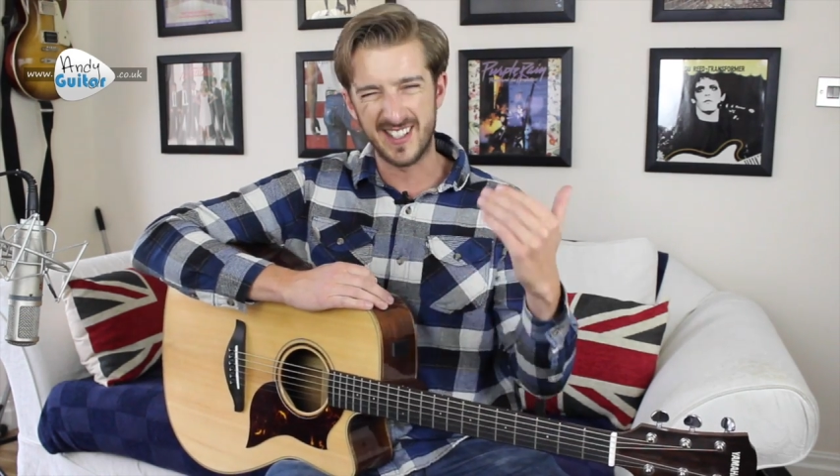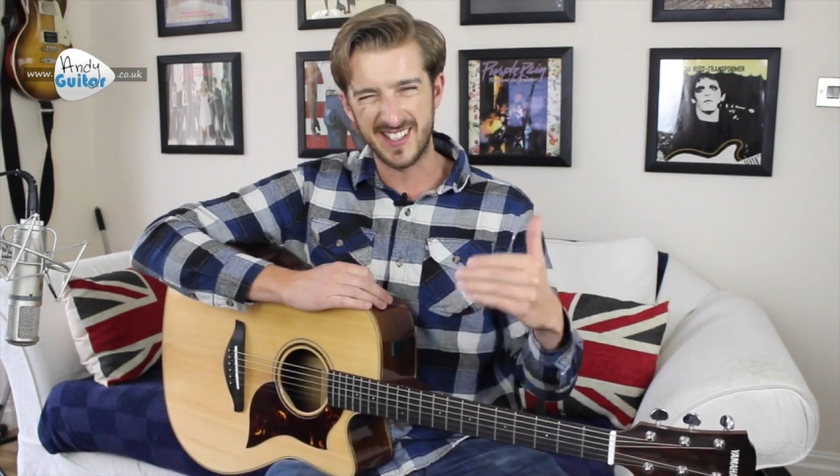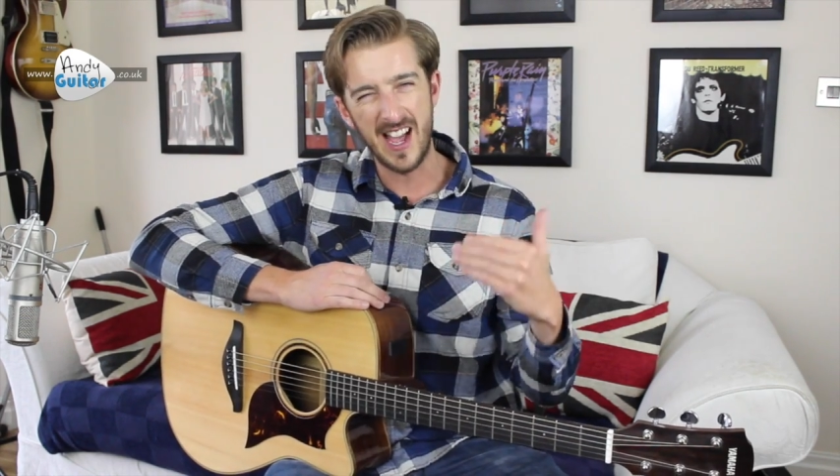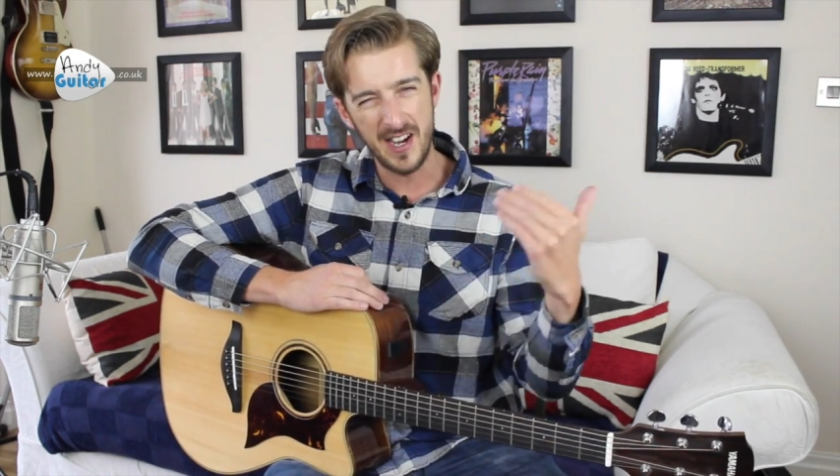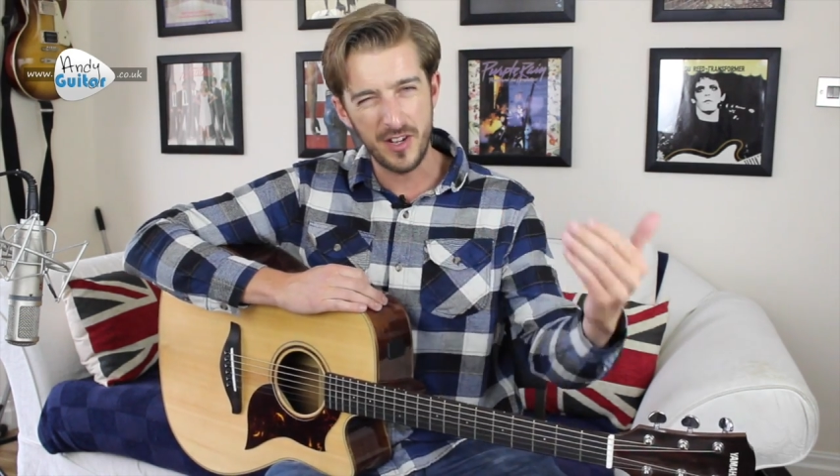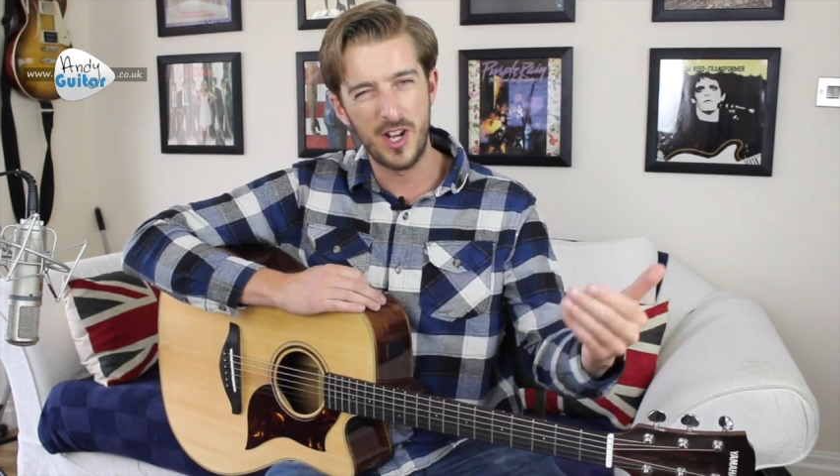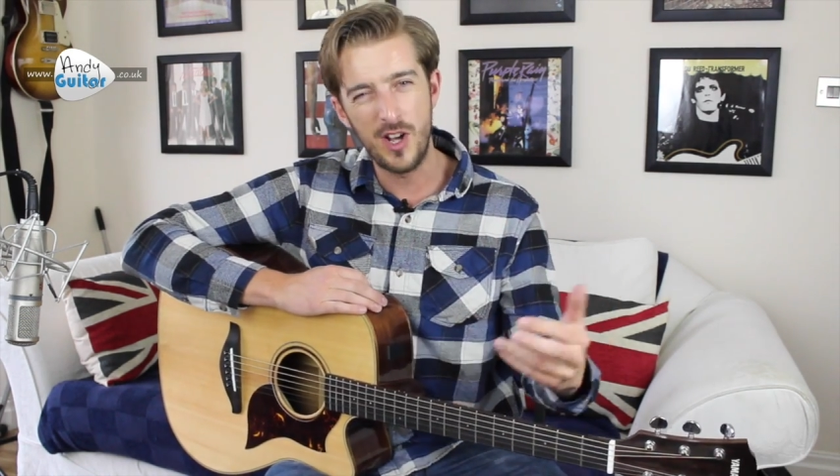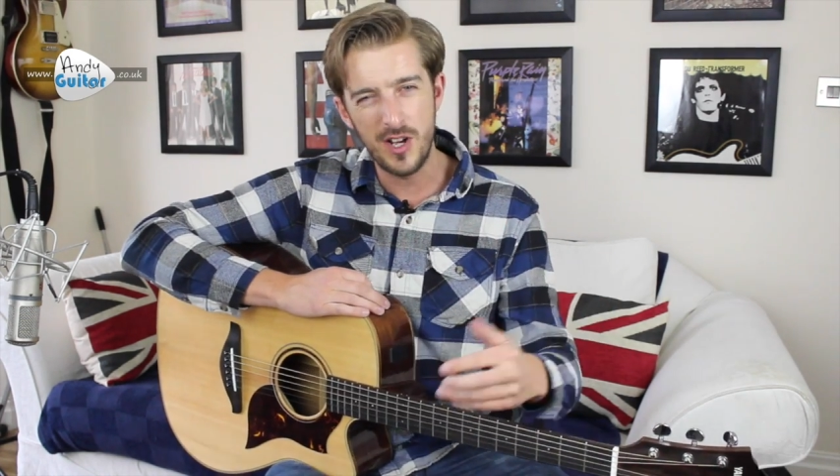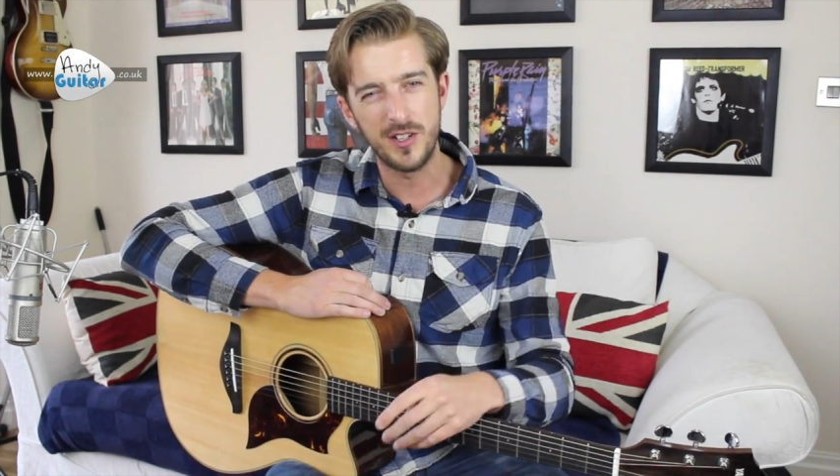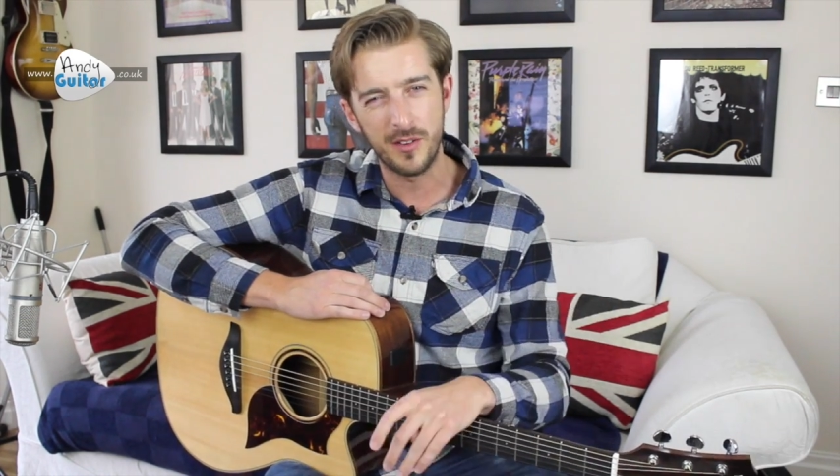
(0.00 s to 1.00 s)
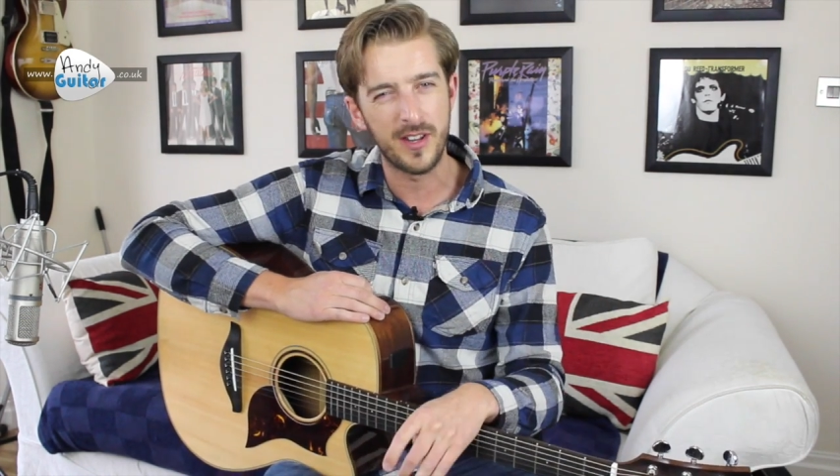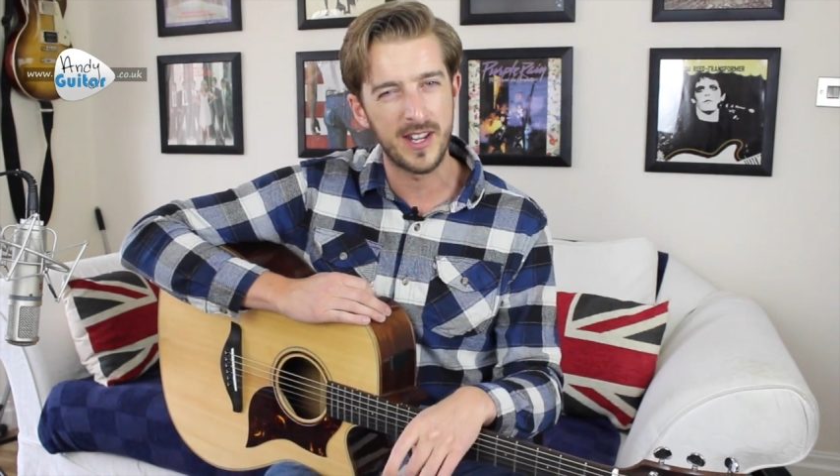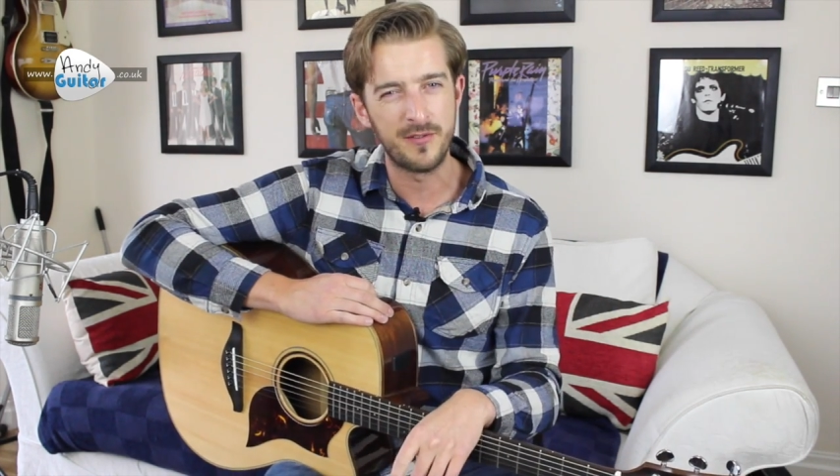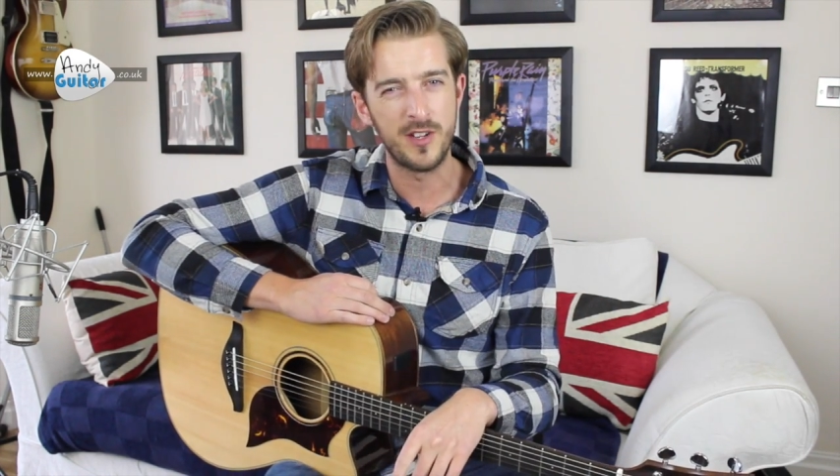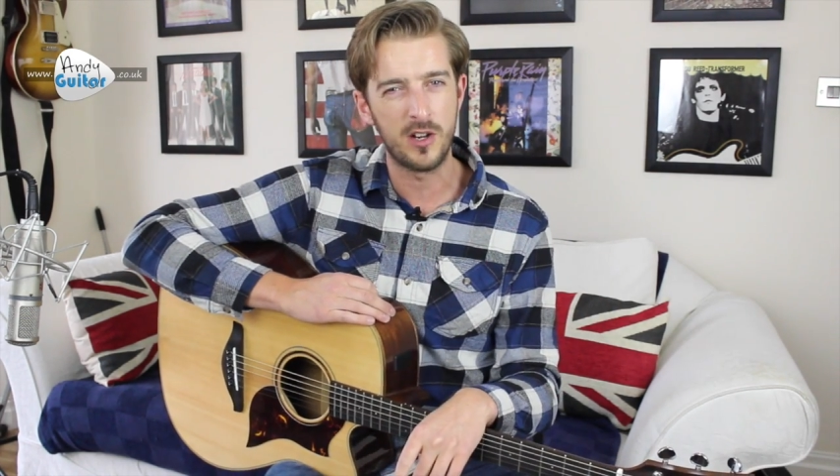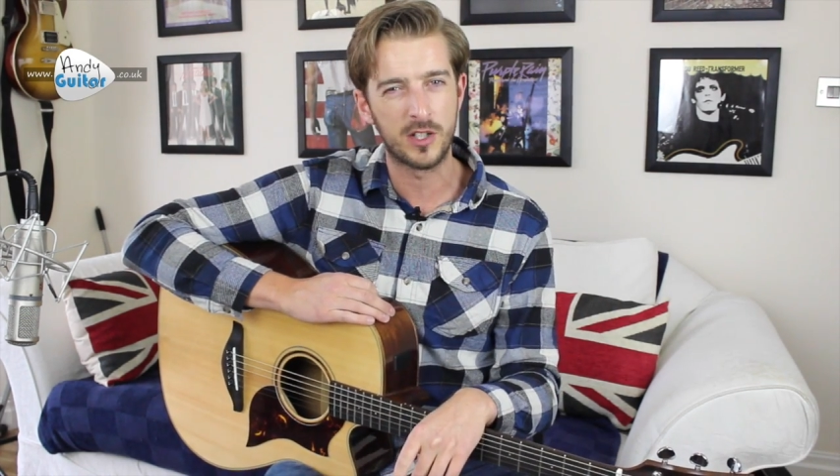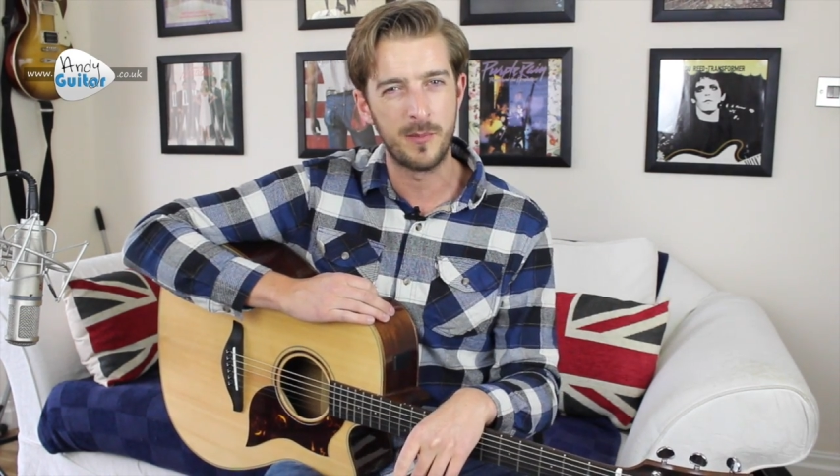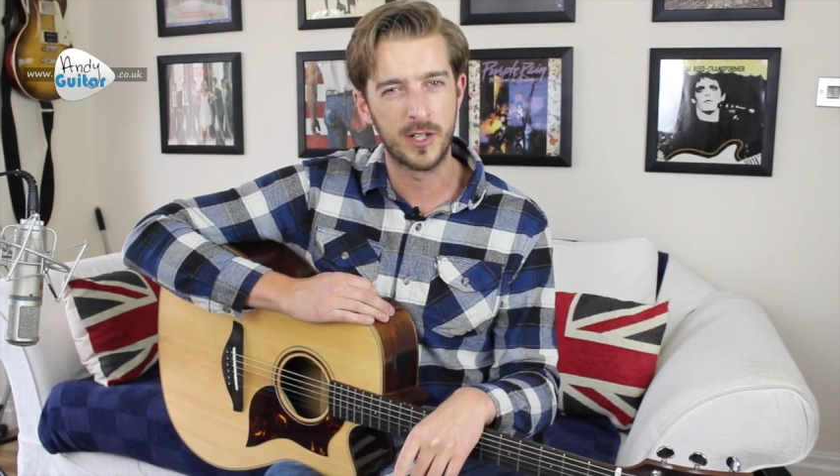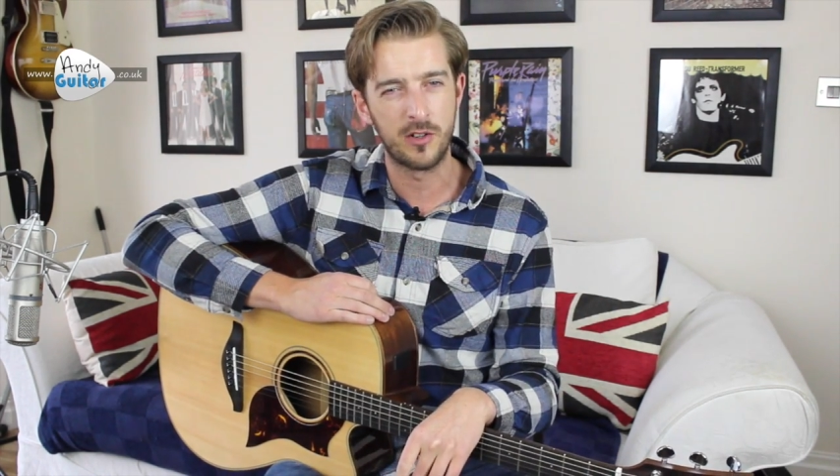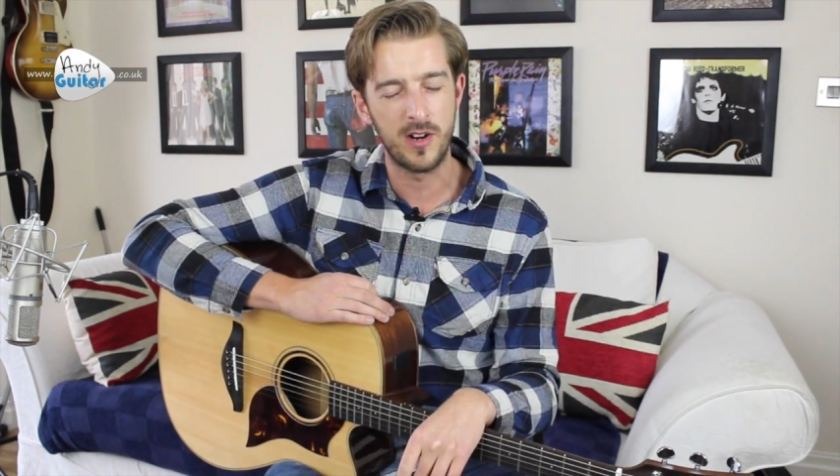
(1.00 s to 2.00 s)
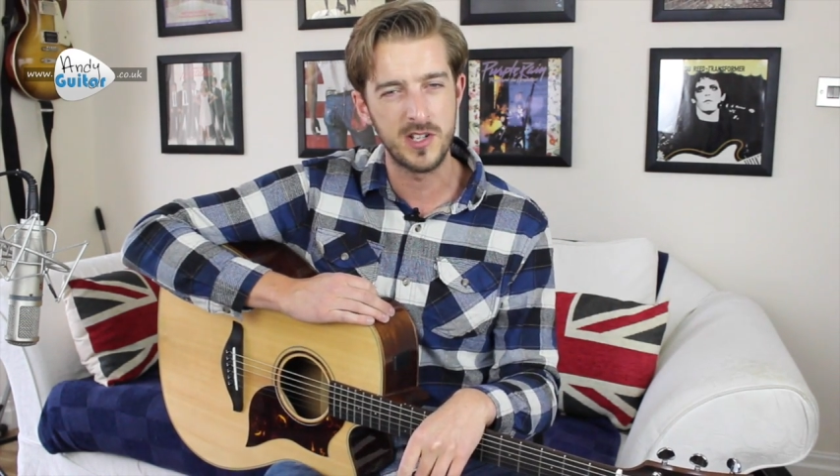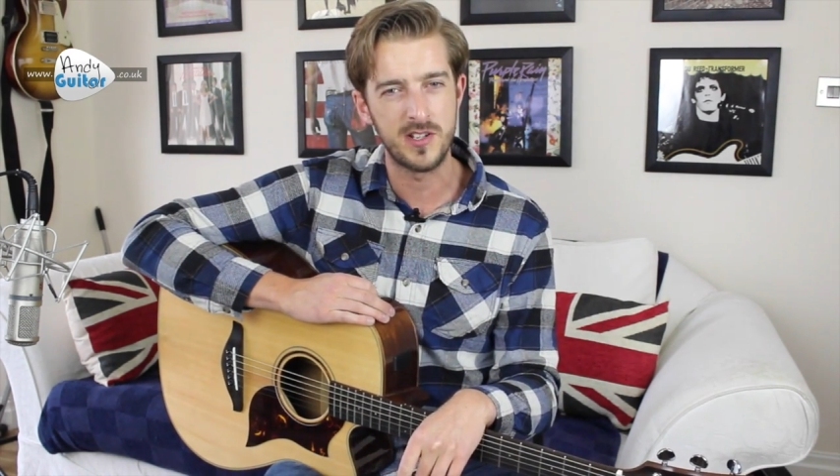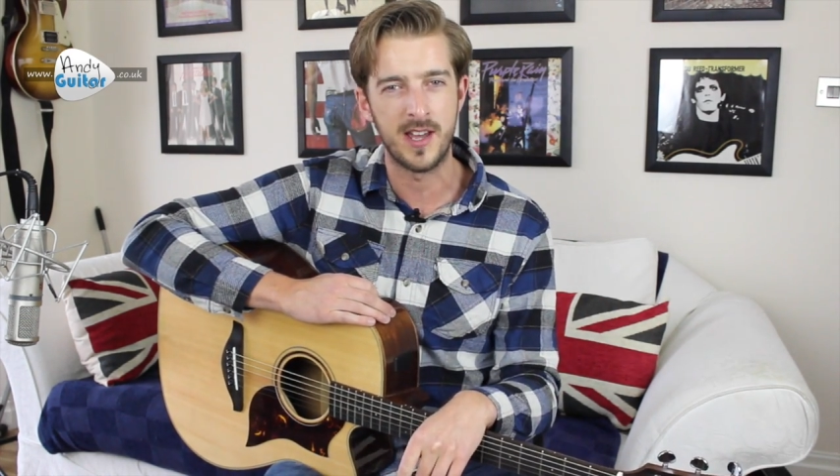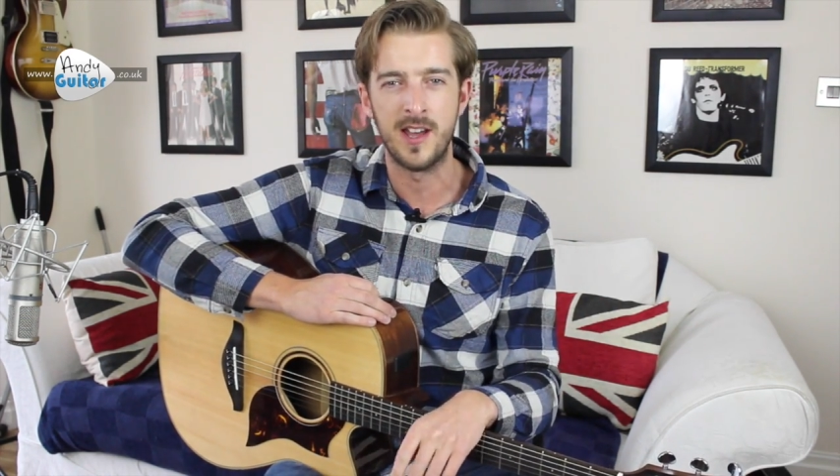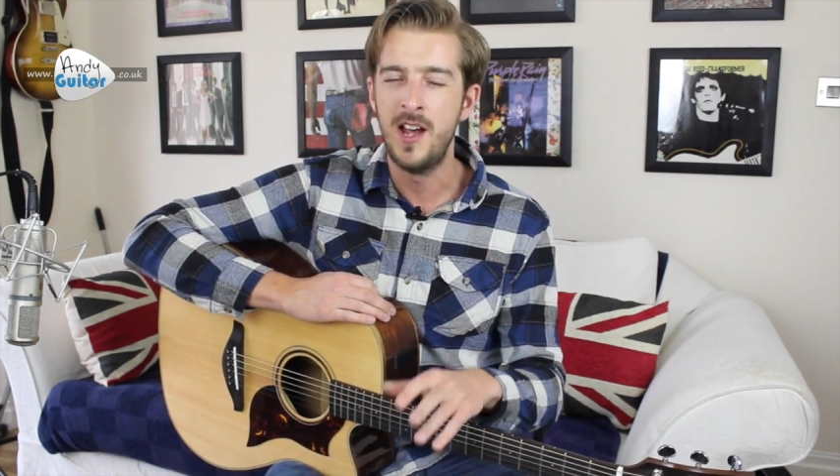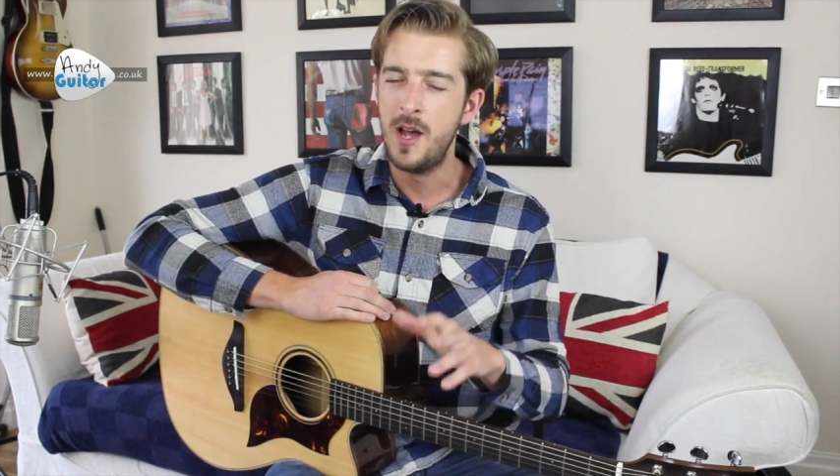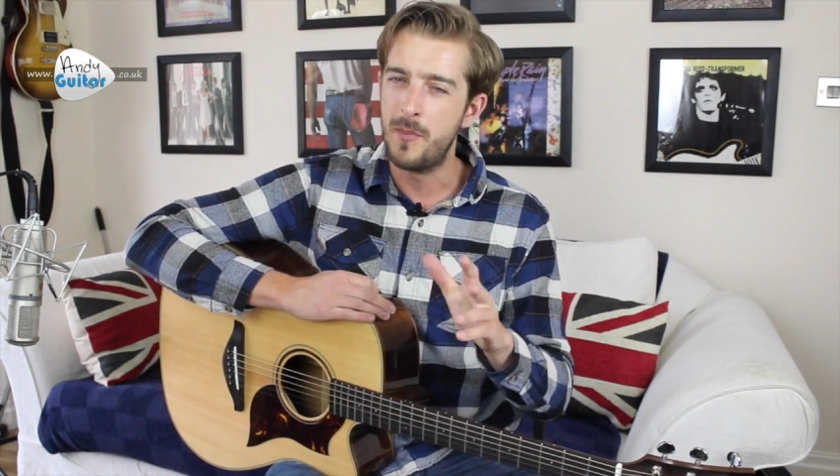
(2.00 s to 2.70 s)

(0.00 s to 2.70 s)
it's kind of a hurdle that they've not come across yet.